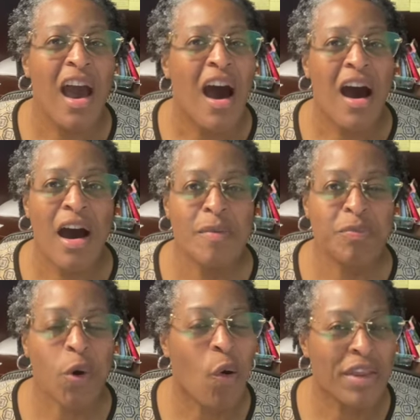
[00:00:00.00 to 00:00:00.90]

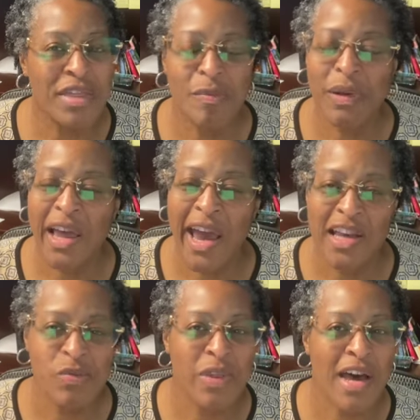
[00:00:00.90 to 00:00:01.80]
um, on the
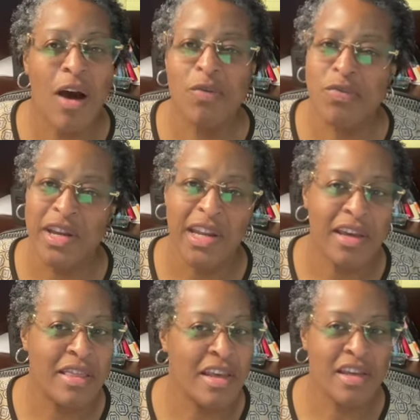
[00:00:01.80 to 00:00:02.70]
plagues without
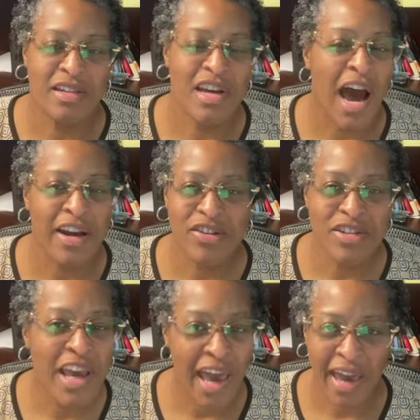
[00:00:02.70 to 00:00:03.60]
reading the entire
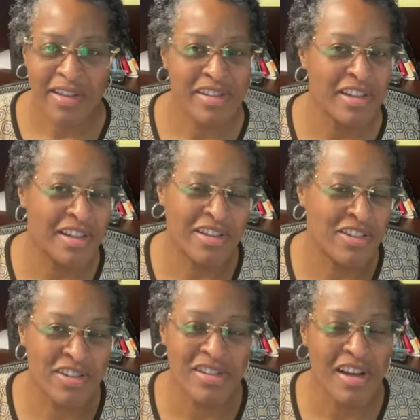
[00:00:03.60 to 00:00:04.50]
text. It
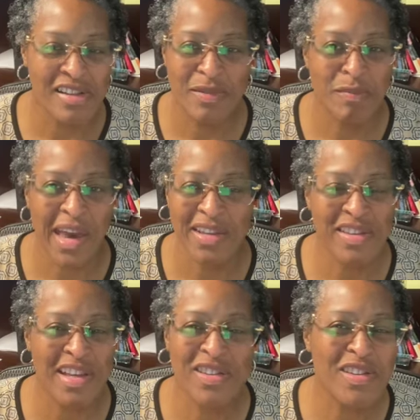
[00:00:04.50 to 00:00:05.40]
just doesn't make
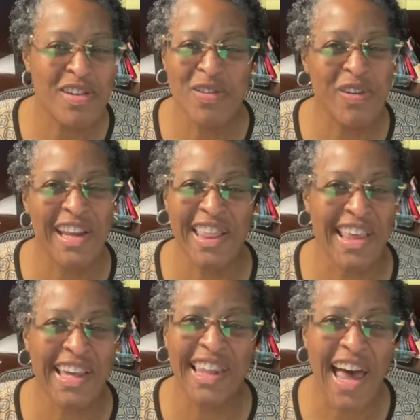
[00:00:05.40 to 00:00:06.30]
sense to do
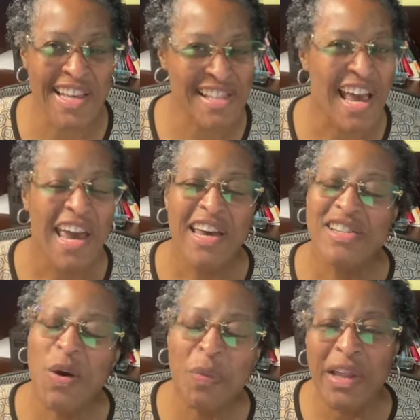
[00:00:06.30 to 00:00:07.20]
anything less.
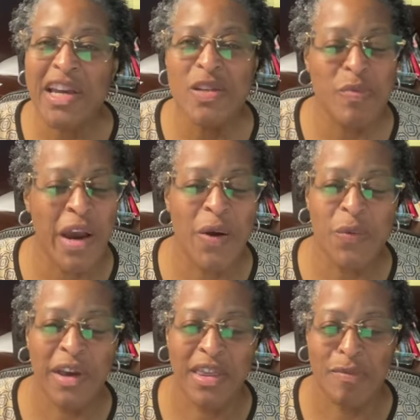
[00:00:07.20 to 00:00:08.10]
So please bear
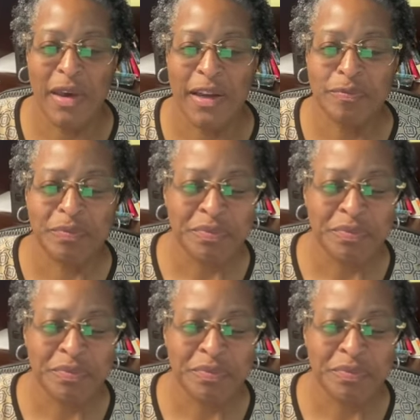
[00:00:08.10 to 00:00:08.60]
with me.